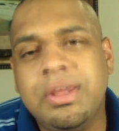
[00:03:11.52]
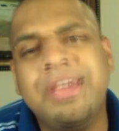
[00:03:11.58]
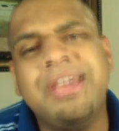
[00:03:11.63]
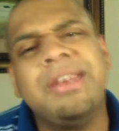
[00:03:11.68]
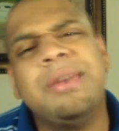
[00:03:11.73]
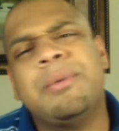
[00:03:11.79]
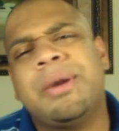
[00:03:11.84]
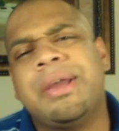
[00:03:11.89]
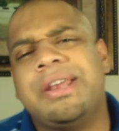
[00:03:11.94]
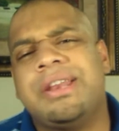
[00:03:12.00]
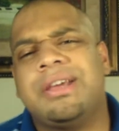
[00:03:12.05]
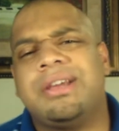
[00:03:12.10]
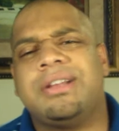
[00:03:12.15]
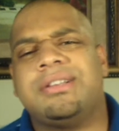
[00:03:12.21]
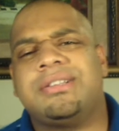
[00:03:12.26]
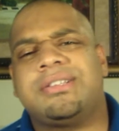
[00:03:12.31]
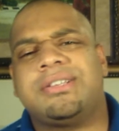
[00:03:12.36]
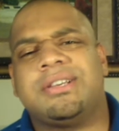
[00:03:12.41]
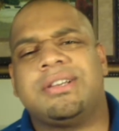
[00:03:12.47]
anyway,
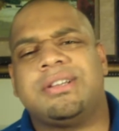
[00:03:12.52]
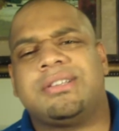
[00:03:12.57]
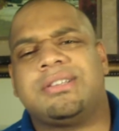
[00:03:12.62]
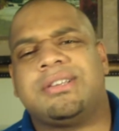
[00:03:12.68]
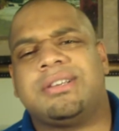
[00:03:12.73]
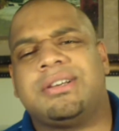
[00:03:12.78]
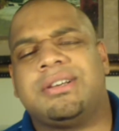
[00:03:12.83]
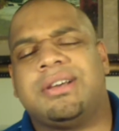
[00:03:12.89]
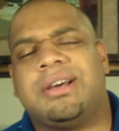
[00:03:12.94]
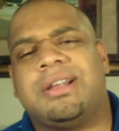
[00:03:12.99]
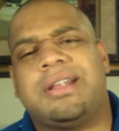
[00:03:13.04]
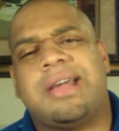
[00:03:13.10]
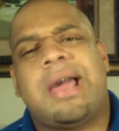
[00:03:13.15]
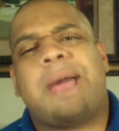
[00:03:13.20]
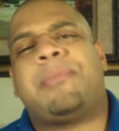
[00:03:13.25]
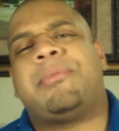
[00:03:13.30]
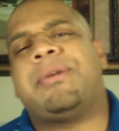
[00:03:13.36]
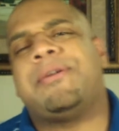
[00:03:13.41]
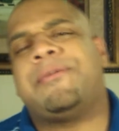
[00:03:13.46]
to
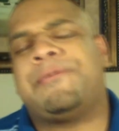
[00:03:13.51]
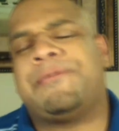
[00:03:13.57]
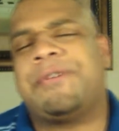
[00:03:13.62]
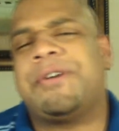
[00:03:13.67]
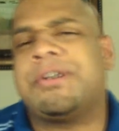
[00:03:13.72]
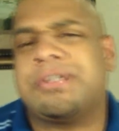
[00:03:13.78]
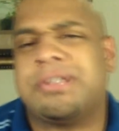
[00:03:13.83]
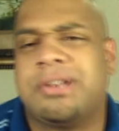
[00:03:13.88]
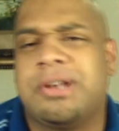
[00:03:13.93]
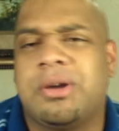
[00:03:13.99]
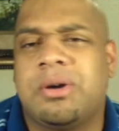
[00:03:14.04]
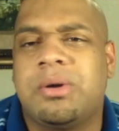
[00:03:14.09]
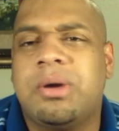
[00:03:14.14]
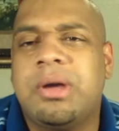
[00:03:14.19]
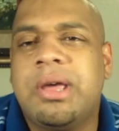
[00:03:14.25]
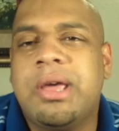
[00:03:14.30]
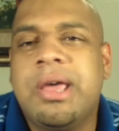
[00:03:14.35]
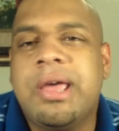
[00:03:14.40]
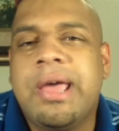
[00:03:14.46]
elaborate further
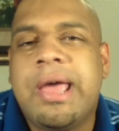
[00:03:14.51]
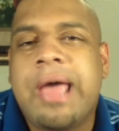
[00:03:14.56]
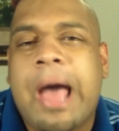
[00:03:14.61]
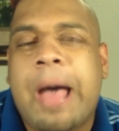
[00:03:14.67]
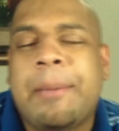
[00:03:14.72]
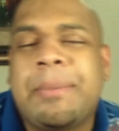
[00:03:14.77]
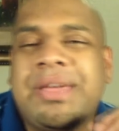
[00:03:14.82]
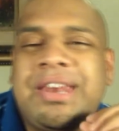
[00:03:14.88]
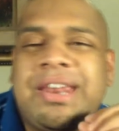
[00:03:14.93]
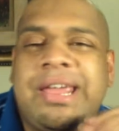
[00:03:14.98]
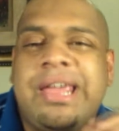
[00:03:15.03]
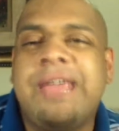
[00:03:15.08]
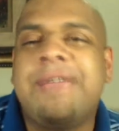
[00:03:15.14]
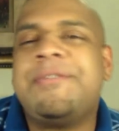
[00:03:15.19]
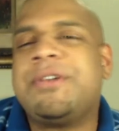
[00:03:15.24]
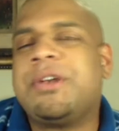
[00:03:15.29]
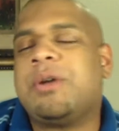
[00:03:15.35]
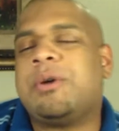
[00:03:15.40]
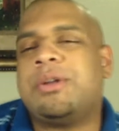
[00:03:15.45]
though, I mean,
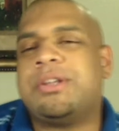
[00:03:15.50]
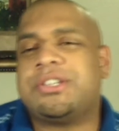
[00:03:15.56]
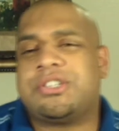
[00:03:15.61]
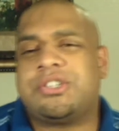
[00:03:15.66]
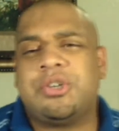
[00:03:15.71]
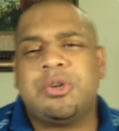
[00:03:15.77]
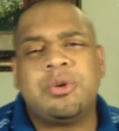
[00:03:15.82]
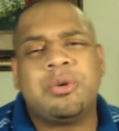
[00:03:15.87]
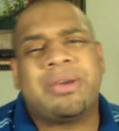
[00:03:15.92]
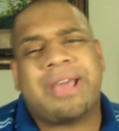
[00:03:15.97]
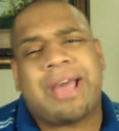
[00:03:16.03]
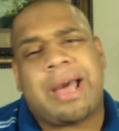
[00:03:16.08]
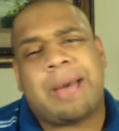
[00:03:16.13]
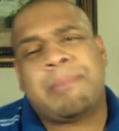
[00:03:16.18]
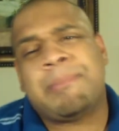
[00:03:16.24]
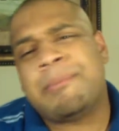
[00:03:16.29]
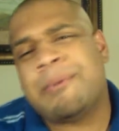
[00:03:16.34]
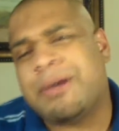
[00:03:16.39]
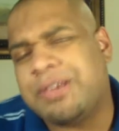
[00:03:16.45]
even though this dude
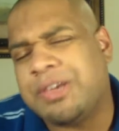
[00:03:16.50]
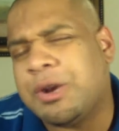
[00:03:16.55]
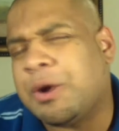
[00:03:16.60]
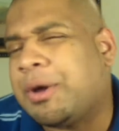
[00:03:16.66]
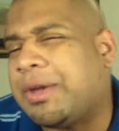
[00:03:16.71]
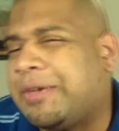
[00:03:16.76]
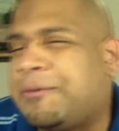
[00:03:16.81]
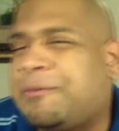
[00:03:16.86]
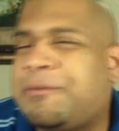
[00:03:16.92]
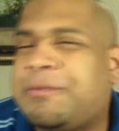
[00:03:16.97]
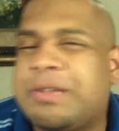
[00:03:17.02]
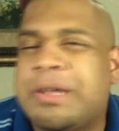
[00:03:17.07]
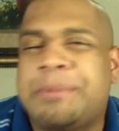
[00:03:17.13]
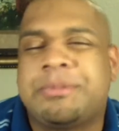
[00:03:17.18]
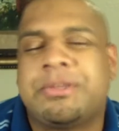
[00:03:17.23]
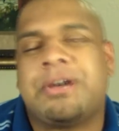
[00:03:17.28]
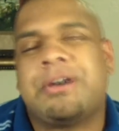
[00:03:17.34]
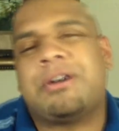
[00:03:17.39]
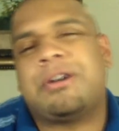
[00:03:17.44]
got, you know, he
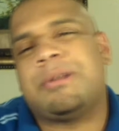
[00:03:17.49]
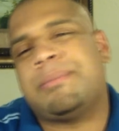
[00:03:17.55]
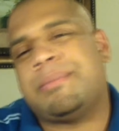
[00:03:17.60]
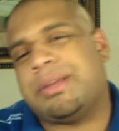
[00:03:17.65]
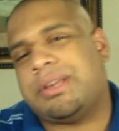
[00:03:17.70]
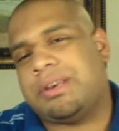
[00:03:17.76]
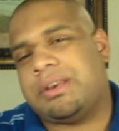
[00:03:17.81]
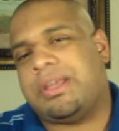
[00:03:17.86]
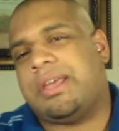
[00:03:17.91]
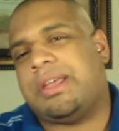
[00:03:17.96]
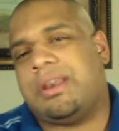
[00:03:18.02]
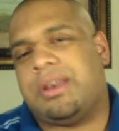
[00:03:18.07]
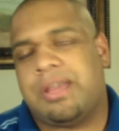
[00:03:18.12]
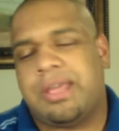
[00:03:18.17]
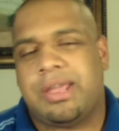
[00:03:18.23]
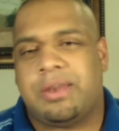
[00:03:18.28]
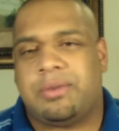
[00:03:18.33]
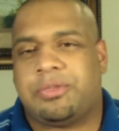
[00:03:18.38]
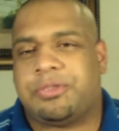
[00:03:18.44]
flipped on him
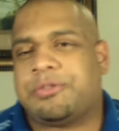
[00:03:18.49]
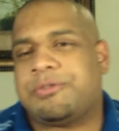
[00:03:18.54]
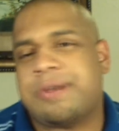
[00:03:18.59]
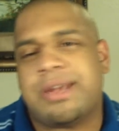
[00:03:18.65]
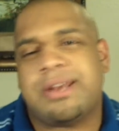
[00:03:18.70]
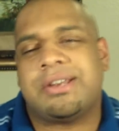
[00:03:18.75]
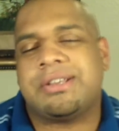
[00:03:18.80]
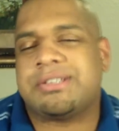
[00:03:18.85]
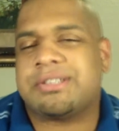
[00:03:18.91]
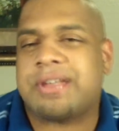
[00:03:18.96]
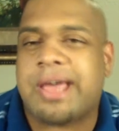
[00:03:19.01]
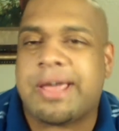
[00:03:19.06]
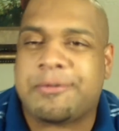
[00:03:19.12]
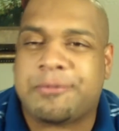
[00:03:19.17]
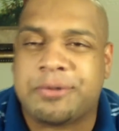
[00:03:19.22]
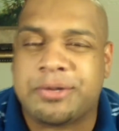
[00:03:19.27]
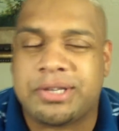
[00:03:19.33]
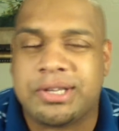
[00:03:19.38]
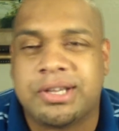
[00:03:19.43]
and threatened his
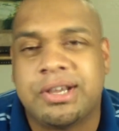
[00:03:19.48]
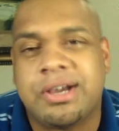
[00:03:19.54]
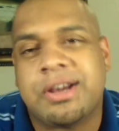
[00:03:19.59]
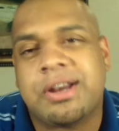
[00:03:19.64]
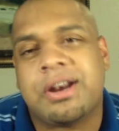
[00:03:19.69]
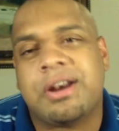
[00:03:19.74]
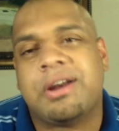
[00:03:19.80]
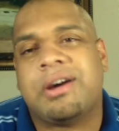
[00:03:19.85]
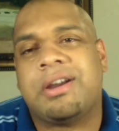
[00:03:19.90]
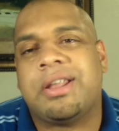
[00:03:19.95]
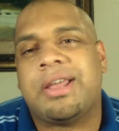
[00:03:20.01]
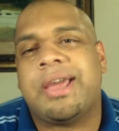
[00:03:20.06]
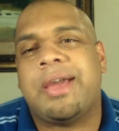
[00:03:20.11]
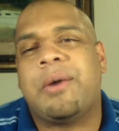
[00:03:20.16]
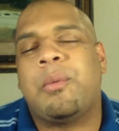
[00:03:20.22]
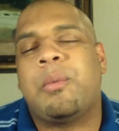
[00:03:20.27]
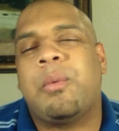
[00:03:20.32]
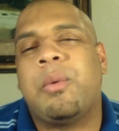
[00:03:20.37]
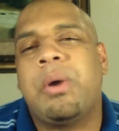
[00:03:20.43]
life with the gun and all
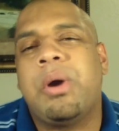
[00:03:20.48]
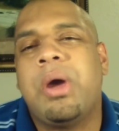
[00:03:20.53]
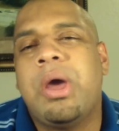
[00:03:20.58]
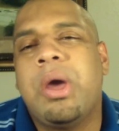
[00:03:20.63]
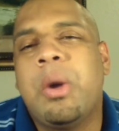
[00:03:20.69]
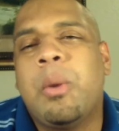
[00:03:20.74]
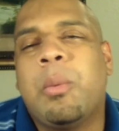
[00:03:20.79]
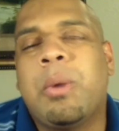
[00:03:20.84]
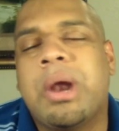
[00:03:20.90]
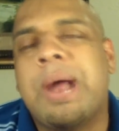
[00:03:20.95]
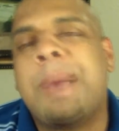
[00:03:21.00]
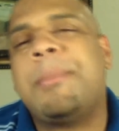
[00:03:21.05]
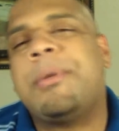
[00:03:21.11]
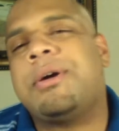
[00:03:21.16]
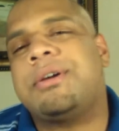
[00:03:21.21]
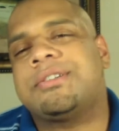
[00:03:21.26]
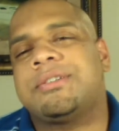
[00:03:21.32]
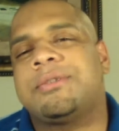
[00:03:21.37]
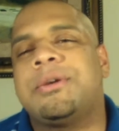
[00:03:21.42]
that, what
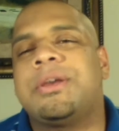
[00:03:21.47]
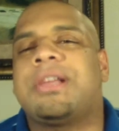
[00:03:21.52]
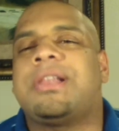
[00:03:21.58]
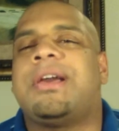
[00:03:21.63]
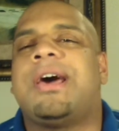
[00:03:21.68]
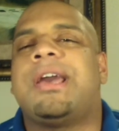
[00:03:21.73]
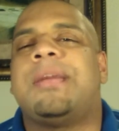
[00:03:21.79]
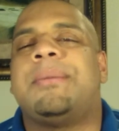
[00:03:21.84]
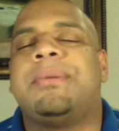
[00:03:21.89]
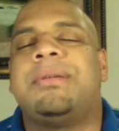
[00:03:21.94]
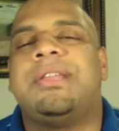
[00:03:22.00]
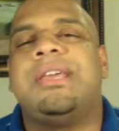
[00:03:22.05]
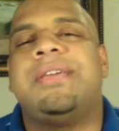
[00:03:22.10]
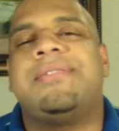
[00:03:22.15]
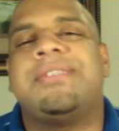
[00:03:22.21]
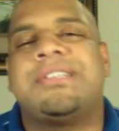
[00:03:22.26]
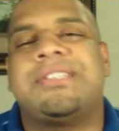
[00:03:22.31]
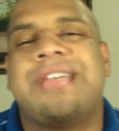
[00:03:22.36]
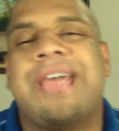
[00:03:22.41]
I'm also inclined to
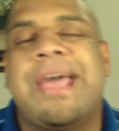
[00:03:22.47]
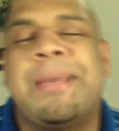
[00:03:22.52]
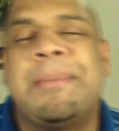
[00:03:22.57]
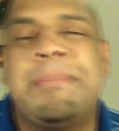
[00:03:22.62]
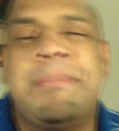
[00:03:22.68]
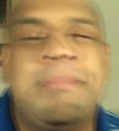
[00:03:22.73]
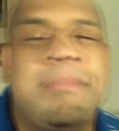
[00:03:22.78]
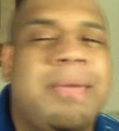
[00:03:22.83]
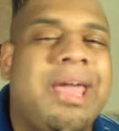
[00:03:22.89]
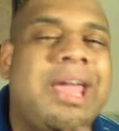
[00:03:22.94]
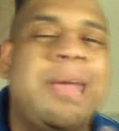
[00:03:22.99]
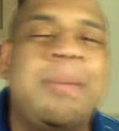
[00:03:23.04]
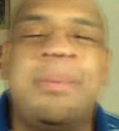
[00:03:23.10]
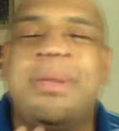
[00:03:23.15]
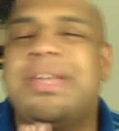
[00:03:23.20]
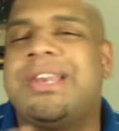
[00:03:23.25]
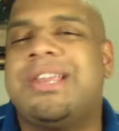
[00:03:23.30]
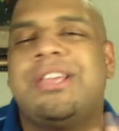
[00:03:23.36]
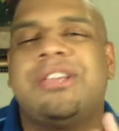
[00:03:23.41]
believe is that
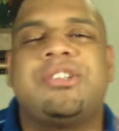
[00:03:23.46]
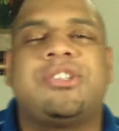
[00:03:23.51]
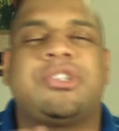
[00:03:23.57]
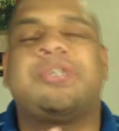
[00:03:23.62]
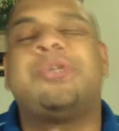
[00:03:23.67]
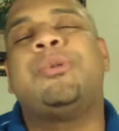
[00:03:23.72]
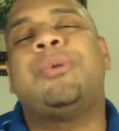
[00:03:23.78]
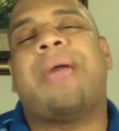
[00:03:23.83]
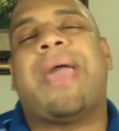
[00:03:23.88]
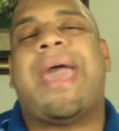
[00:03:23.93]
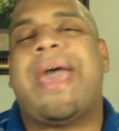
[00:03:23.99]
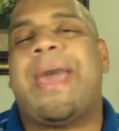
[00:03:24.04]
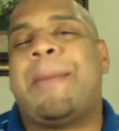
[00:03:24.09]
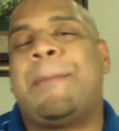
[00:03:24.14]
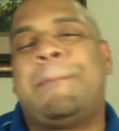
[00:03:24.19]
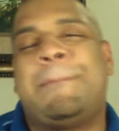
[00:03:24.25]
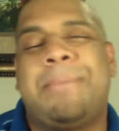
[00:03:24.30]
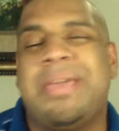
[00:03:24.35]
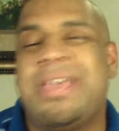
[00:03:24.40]
maybe these two
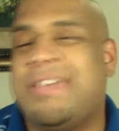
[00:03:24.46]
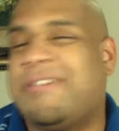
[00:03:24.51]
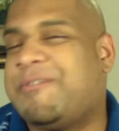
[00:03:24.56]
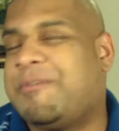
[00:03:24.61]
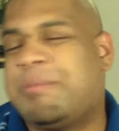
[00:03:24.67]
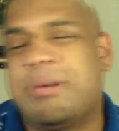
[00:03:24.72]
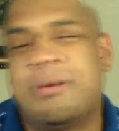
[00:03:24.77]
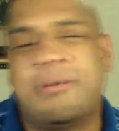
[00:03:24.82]
had beef